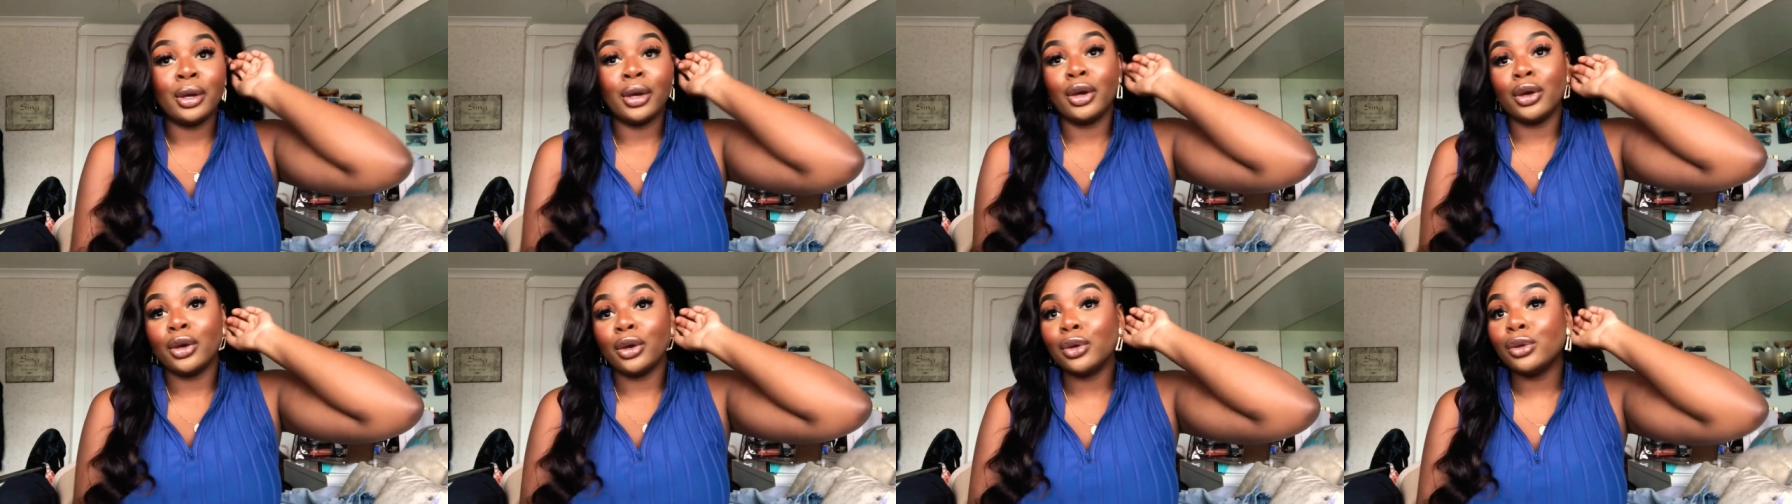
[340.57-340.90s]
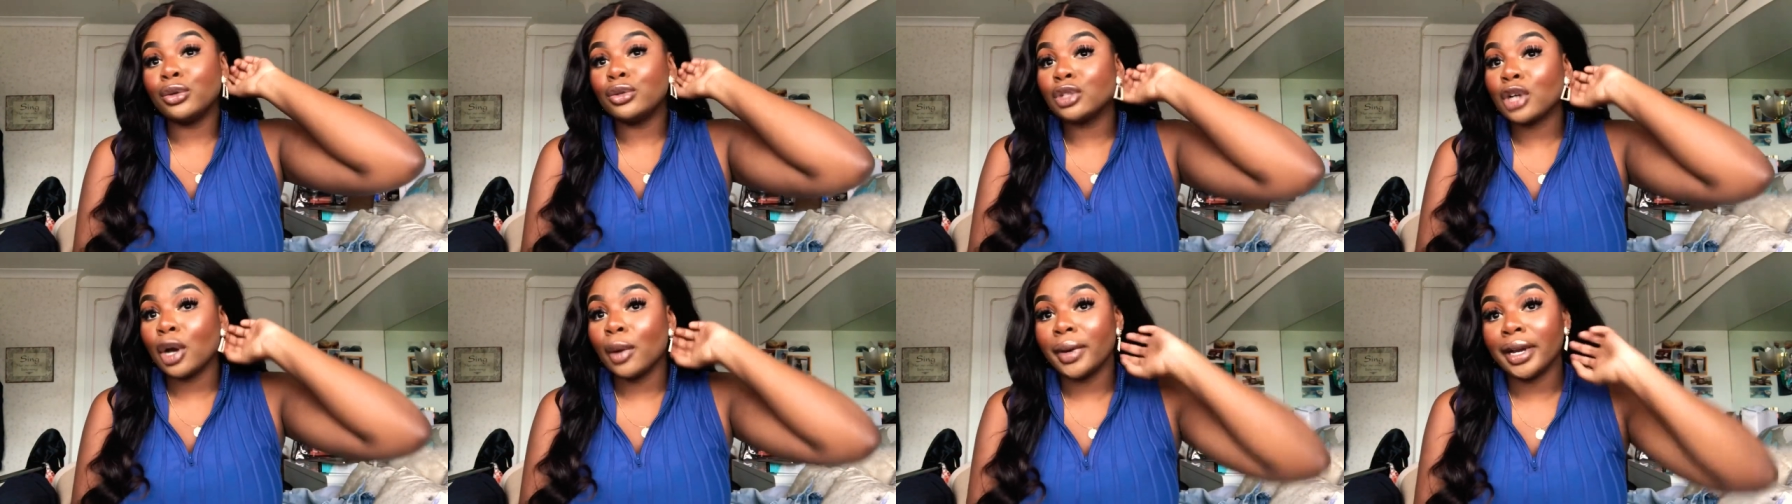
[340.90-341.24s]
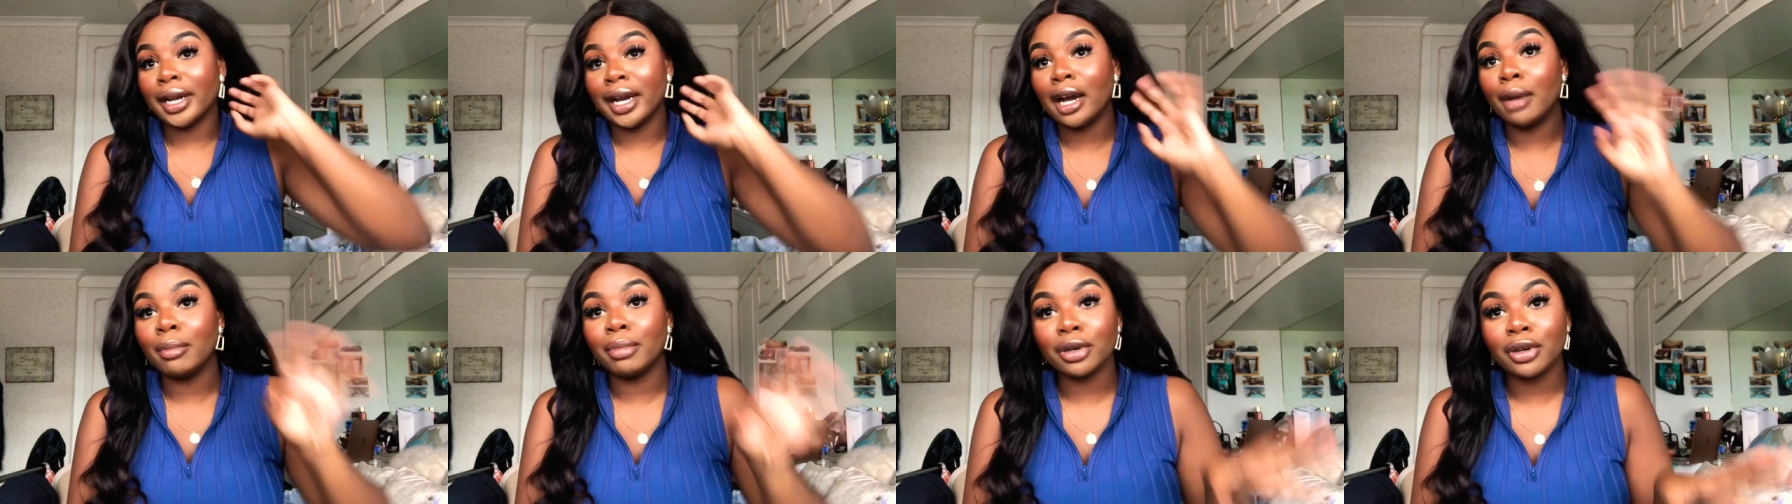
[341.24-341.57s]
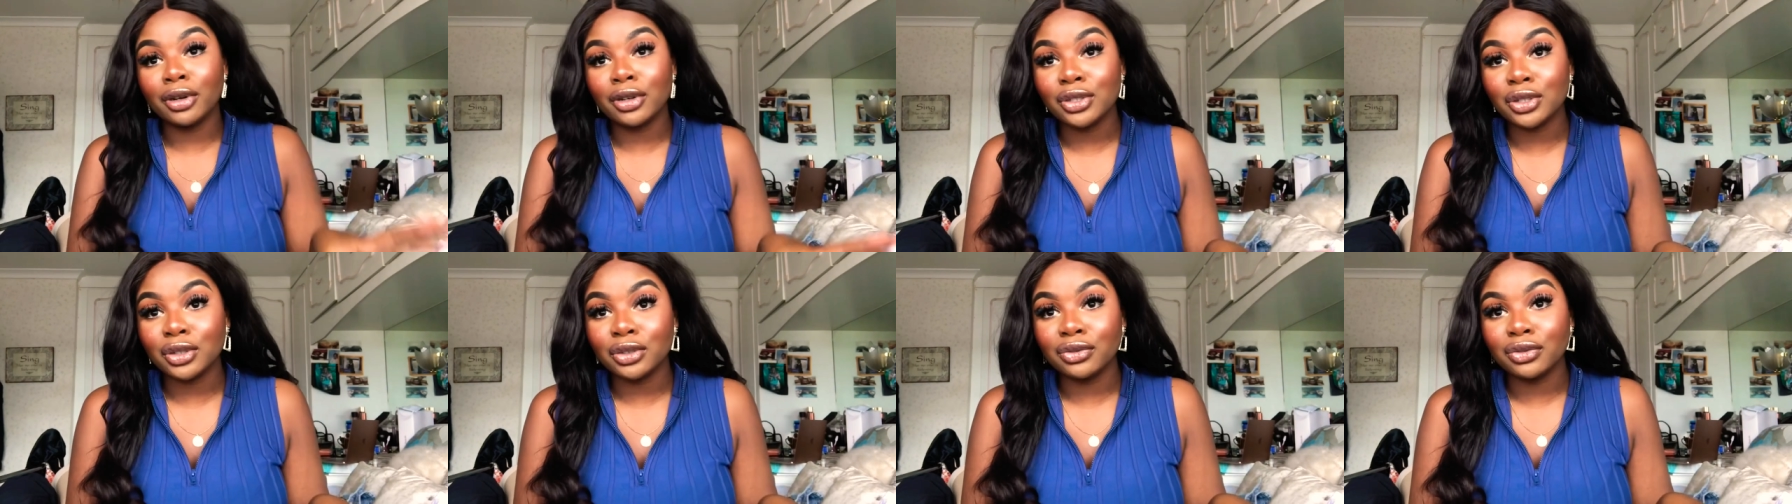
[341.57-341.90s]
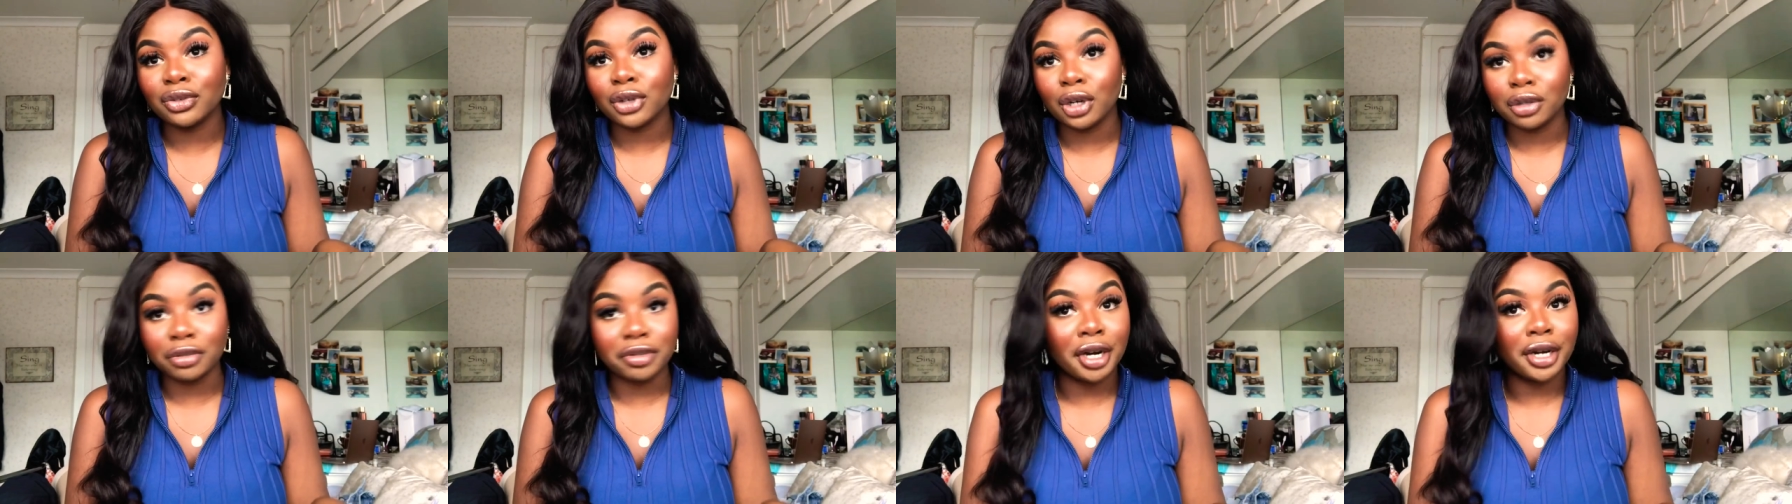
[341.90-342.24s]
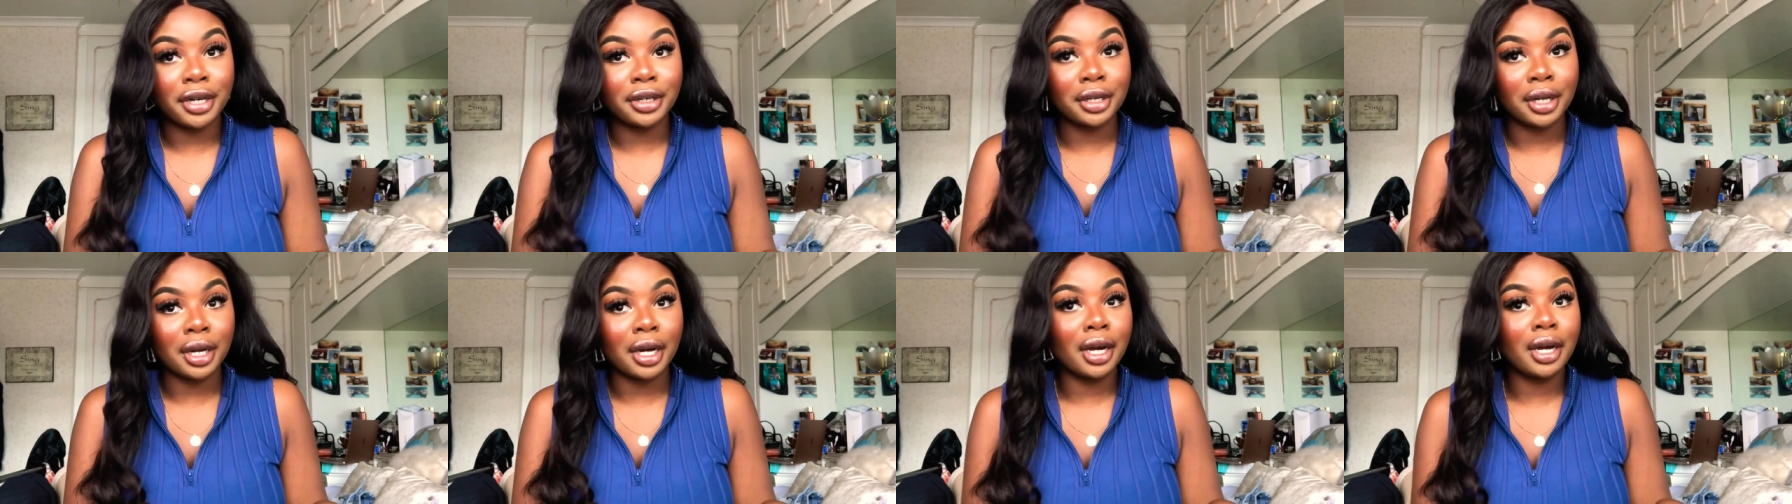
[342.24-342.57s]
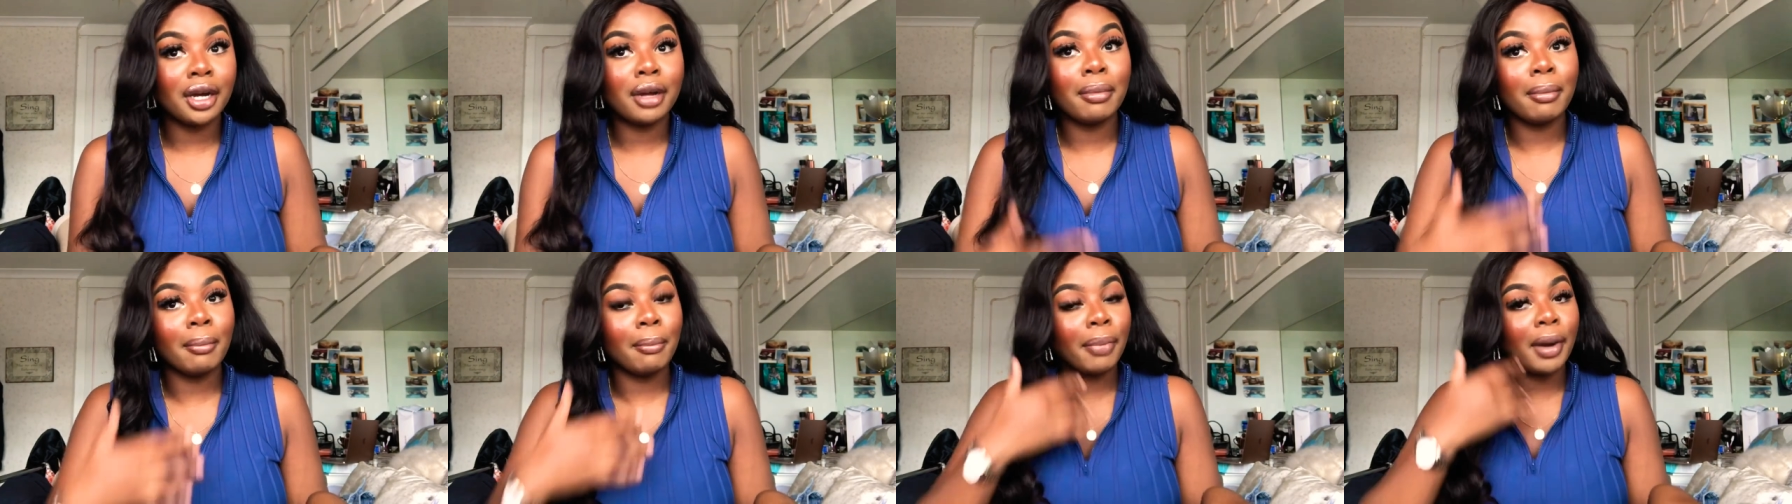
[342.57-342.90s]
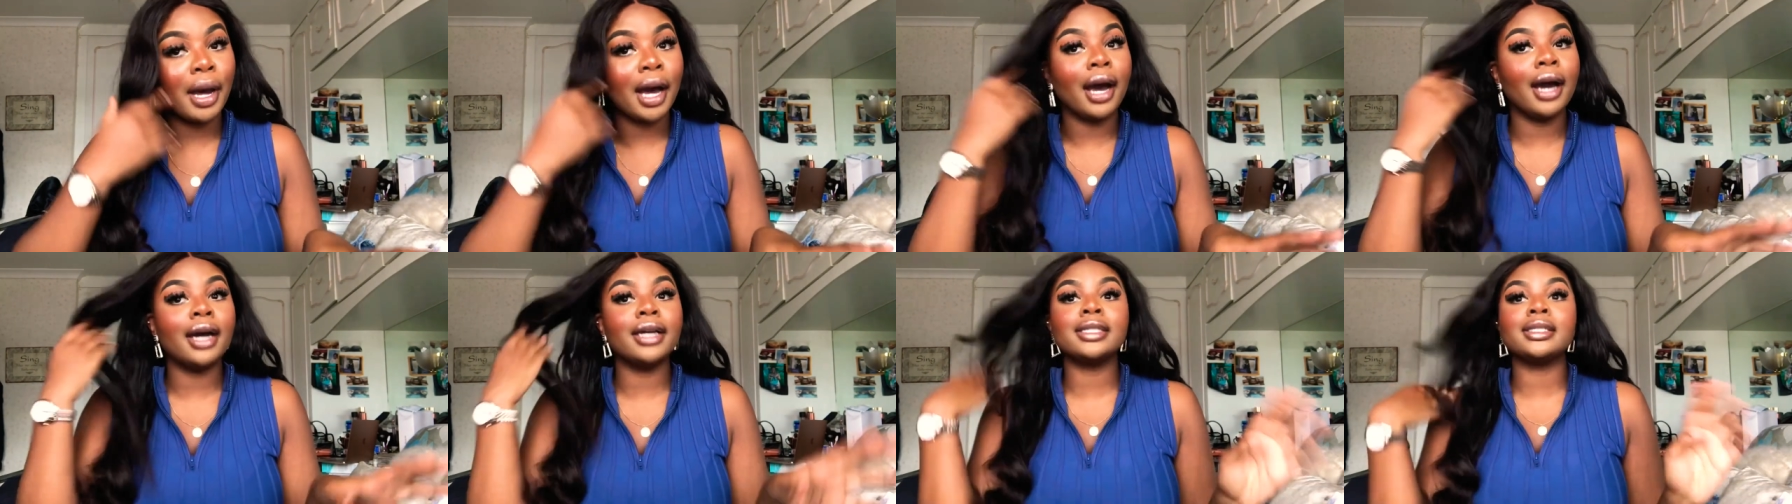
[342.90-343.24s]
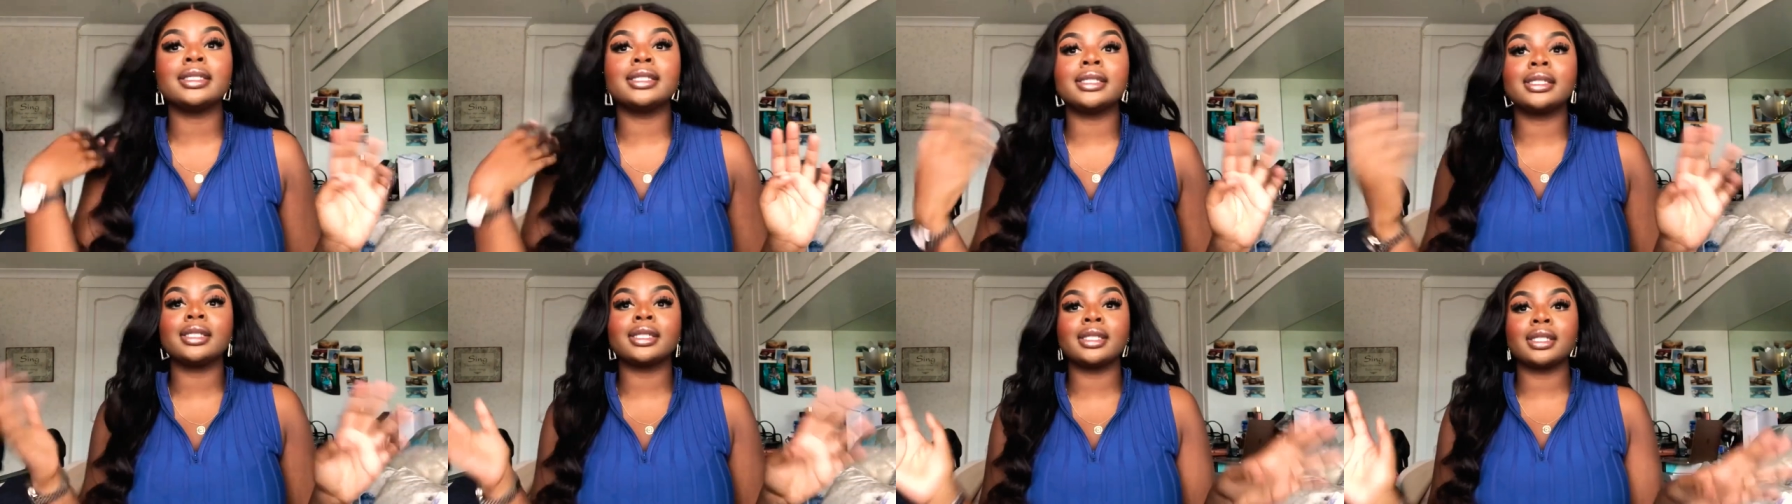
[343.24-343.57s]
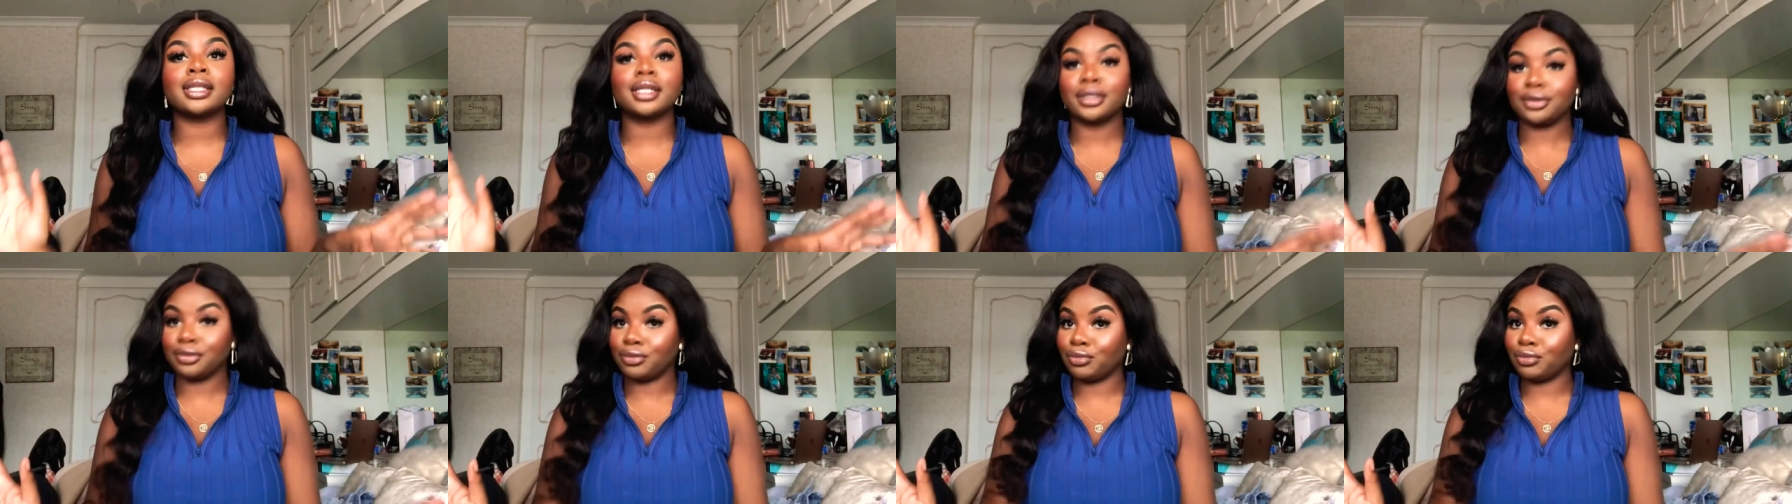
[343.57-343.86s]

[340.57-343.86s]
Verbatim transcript: who's going out because of corona but